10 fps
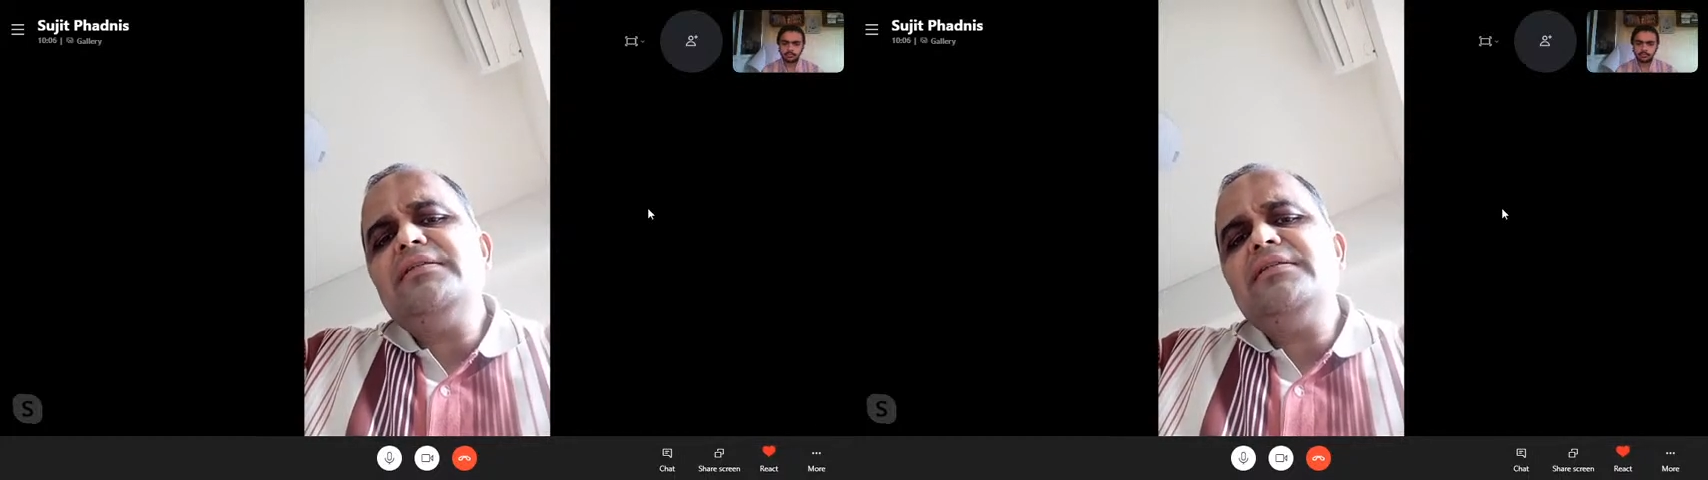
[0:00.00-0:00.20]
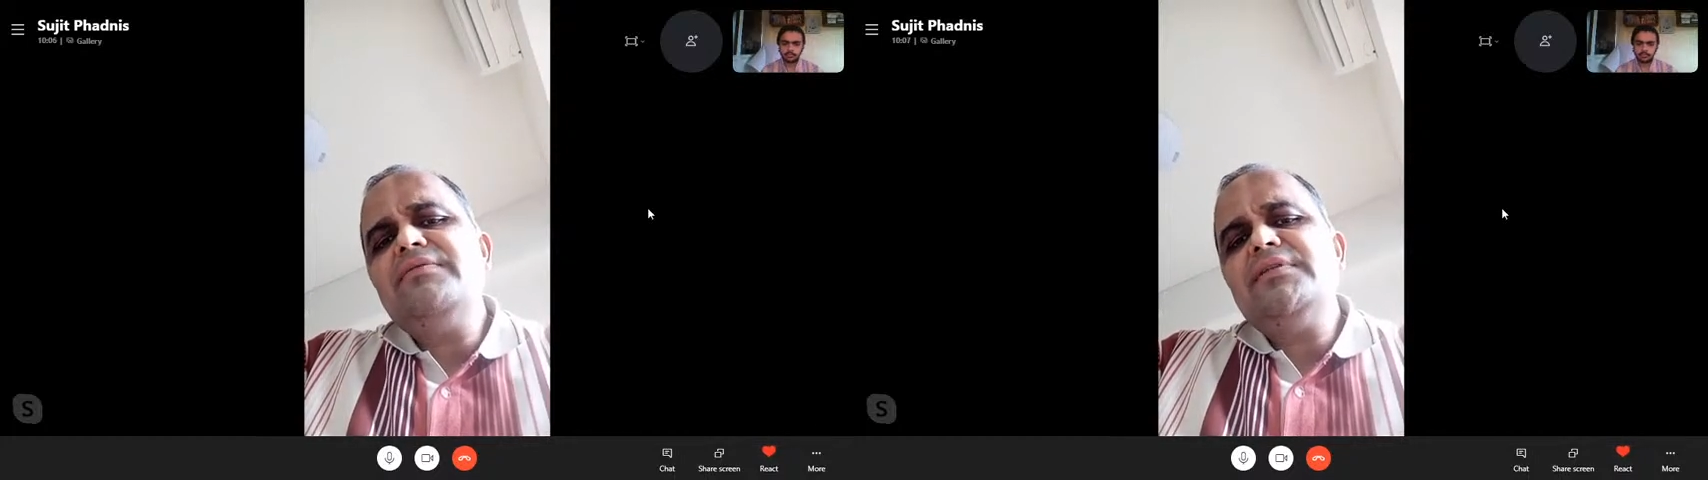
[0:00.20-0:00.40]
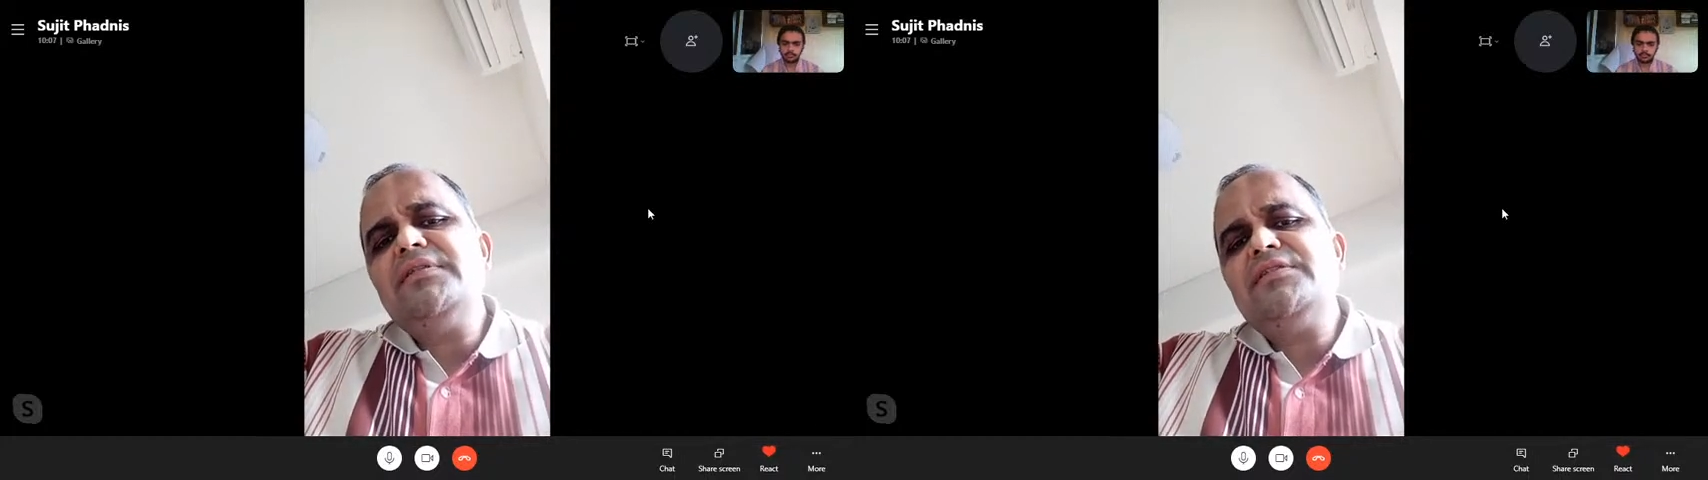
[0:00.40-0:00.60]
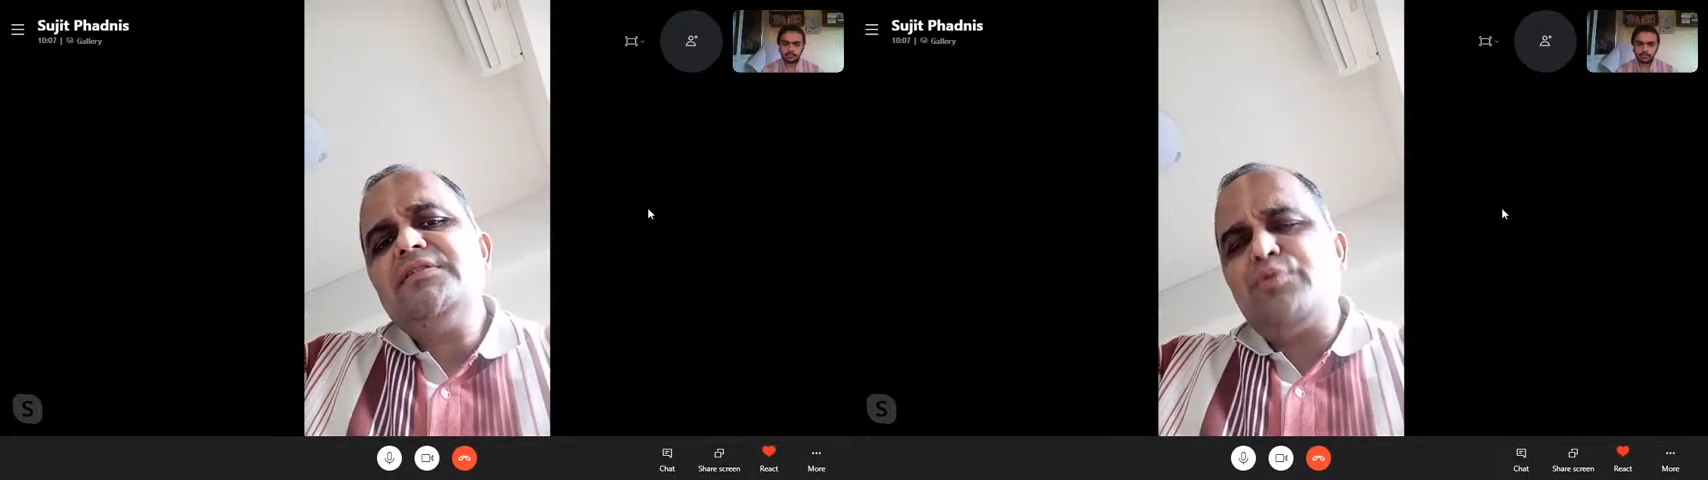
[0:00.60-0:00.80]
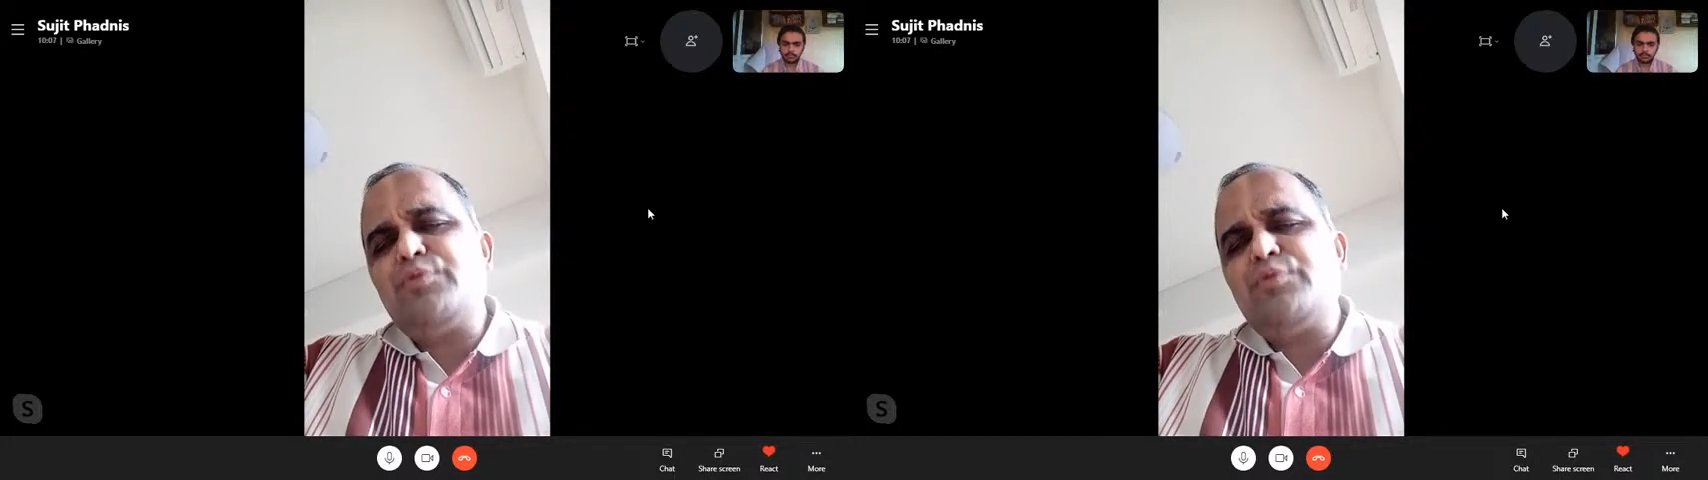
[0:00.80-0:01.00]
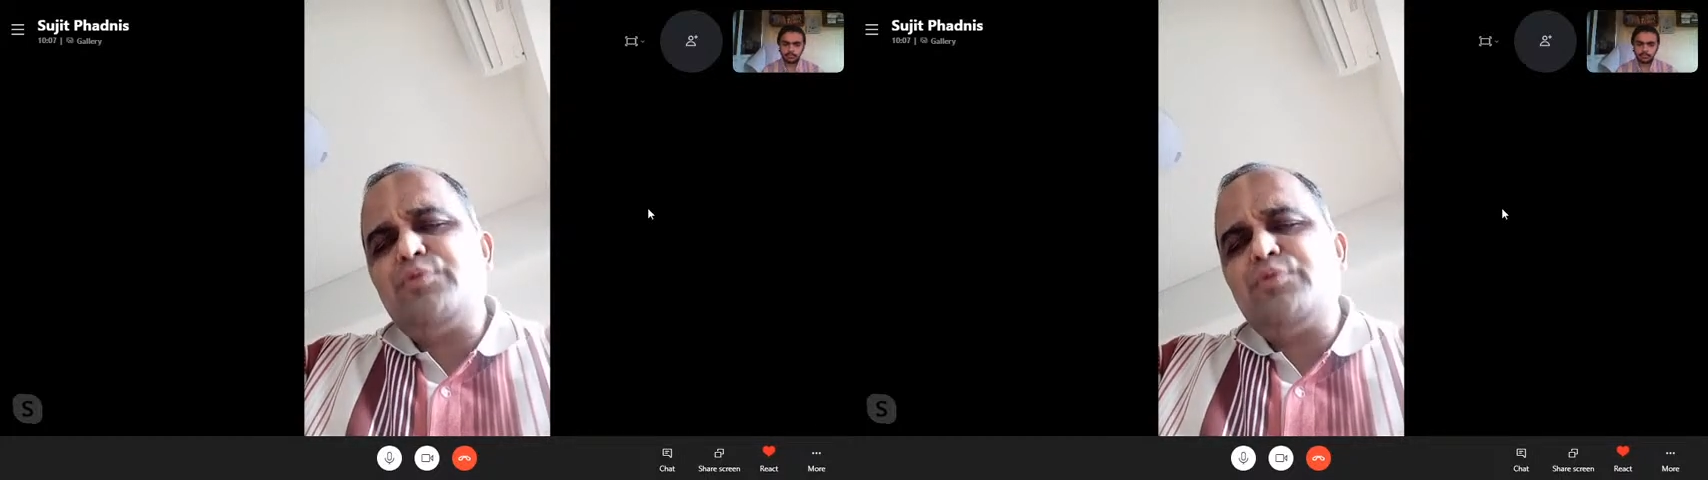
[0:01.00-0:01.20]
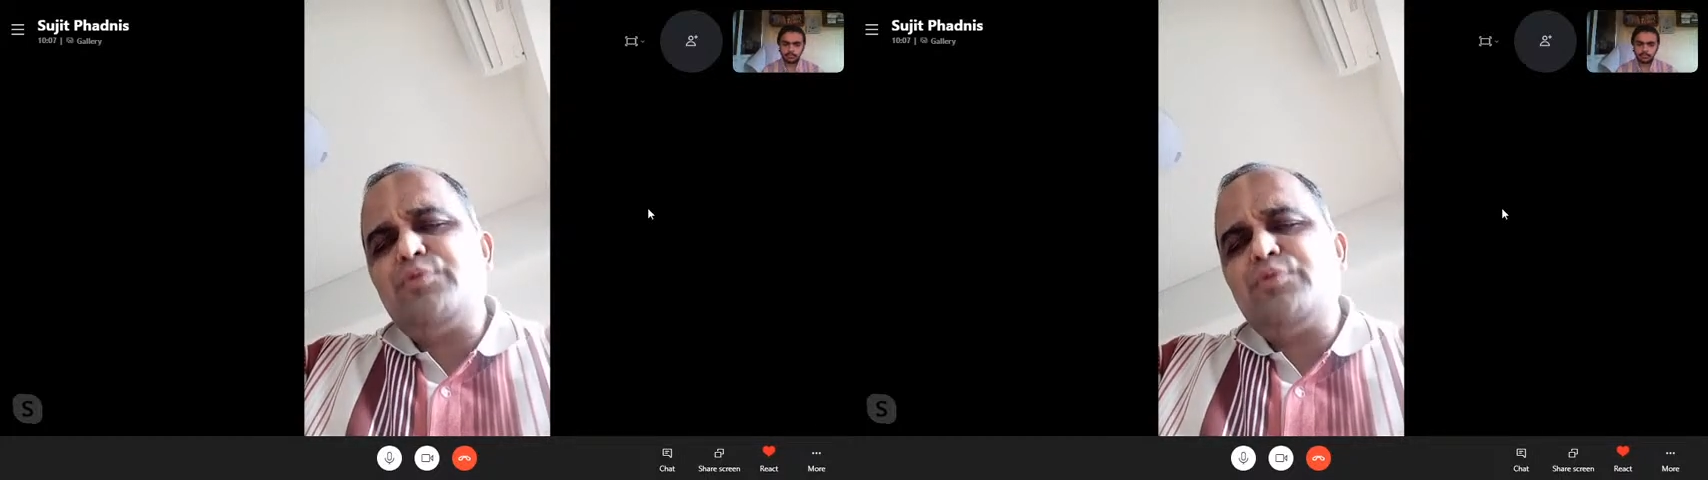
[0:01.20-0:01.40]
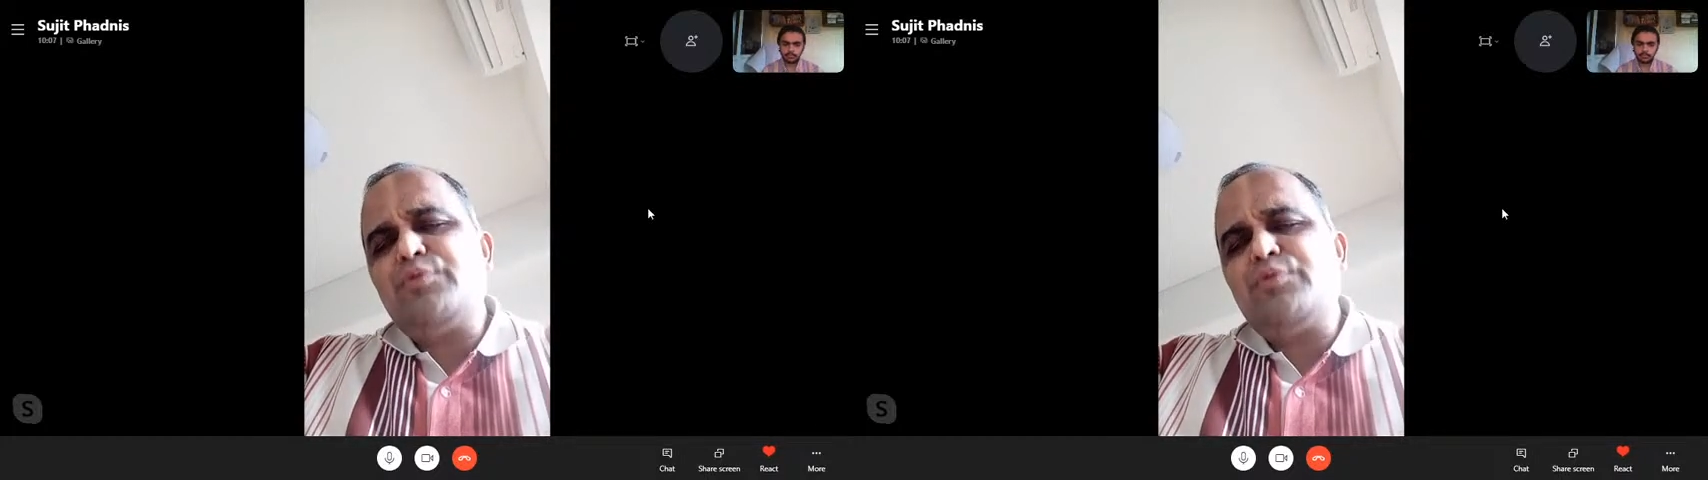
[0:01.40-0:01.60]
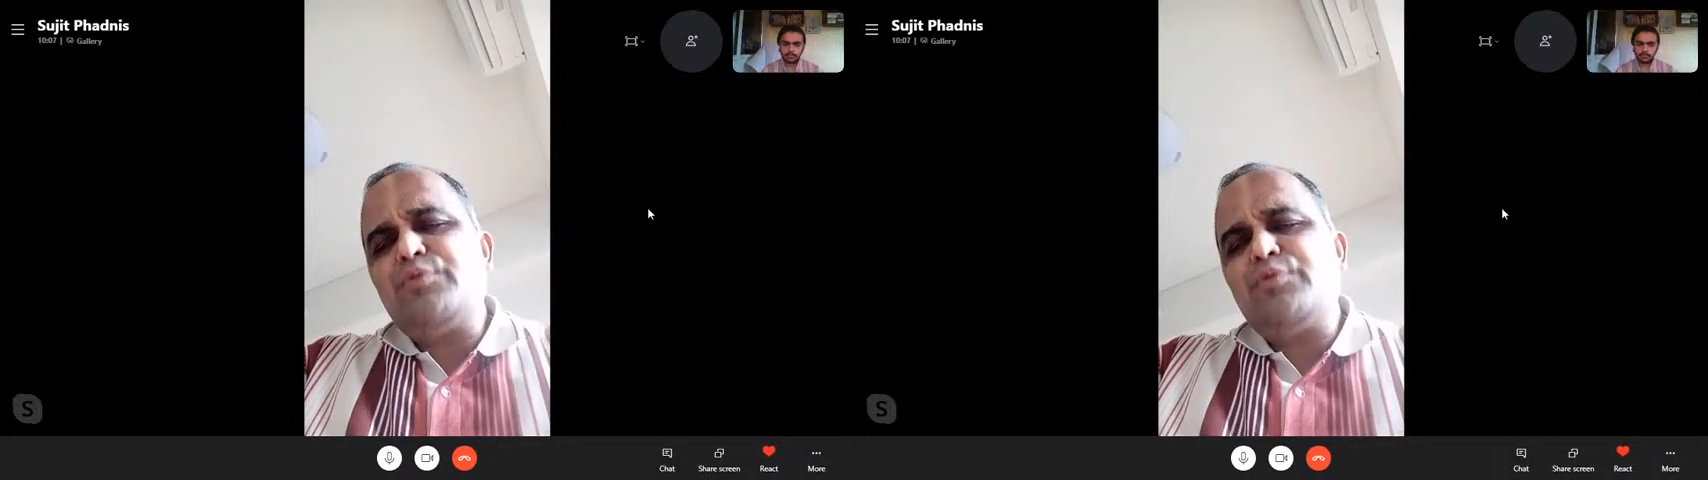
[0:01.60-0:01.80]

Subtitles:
services, professional services